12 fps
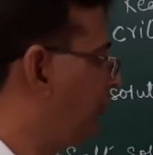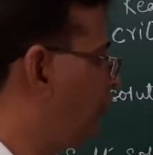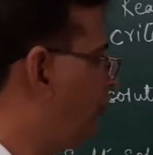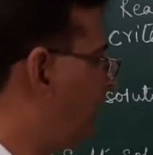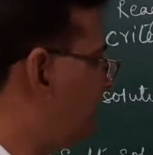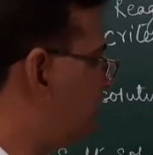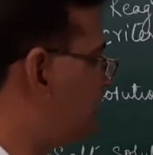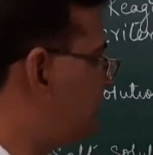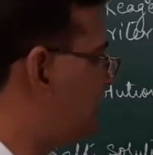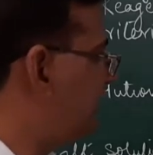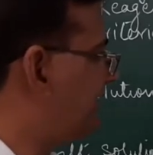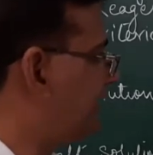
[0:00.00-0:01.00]
When
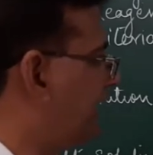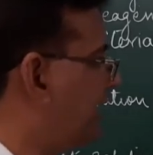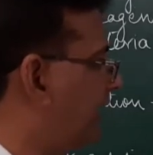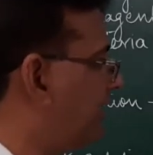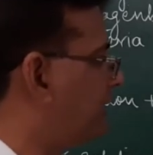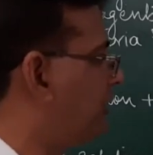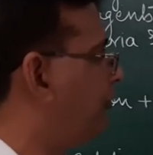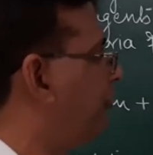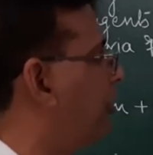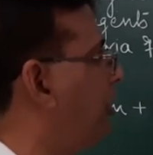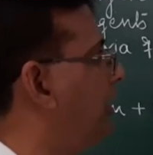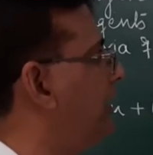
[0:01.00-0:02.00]
these are
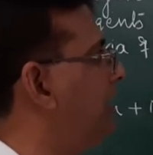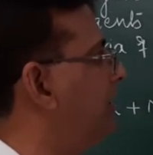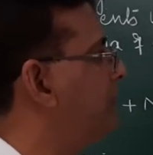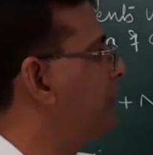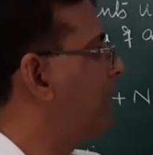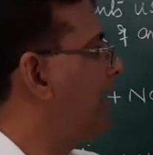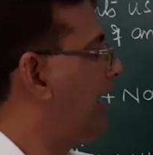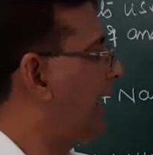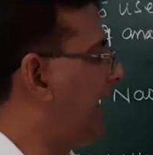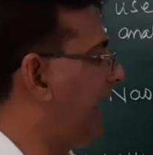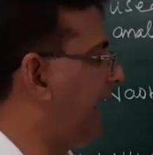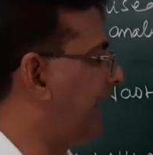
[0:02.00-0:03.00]
dissolved in
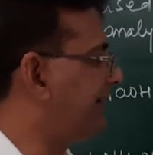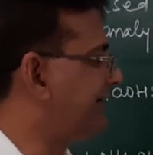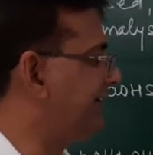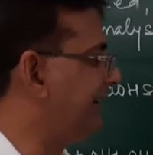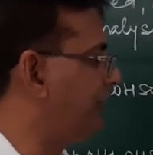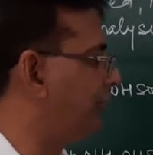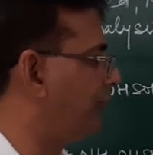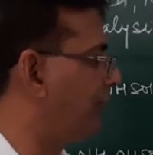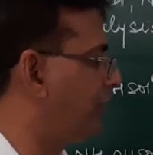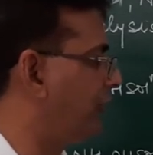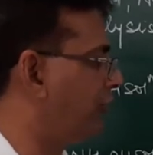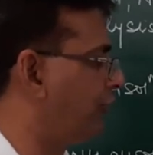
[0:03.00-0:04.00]
excess of
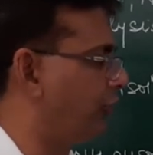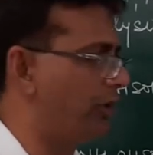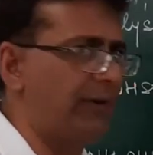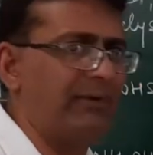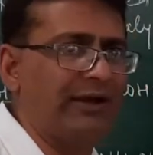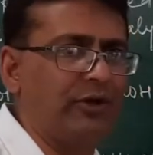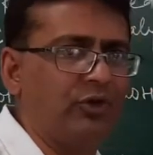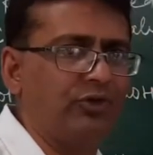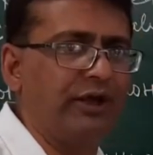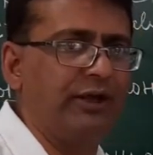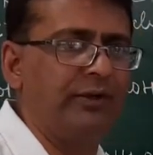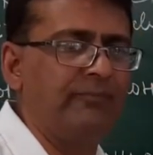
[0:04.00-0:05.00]
sodium
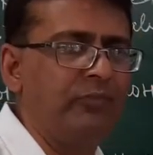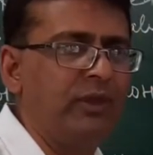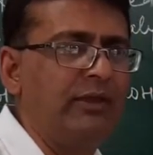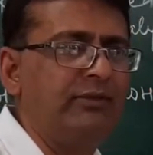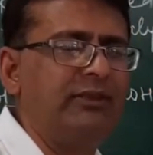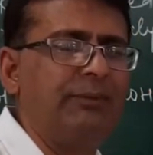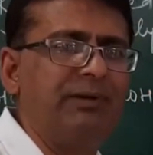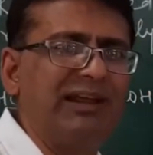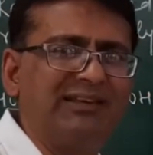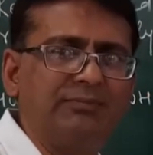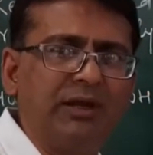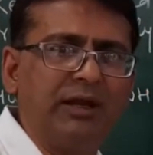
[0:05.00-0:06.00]
hydroxide, the
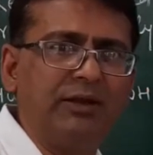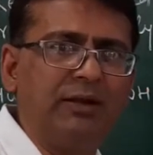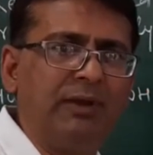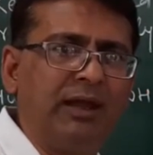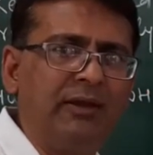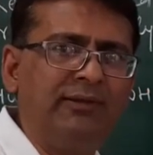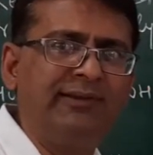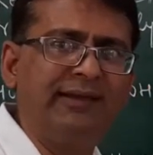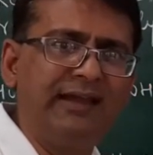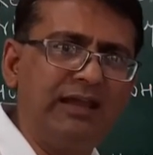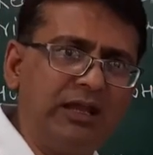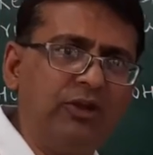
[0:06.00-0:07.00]
precipitate remains
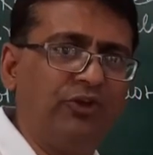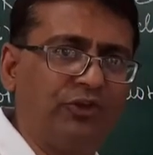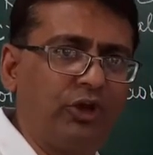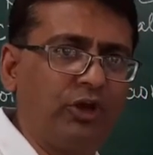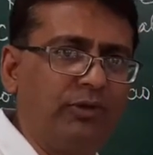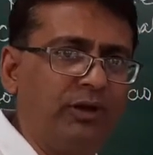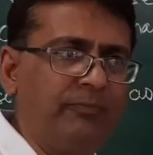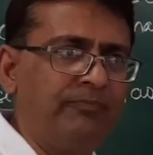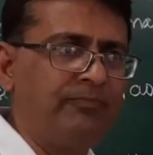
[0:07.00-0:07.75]
insoluble.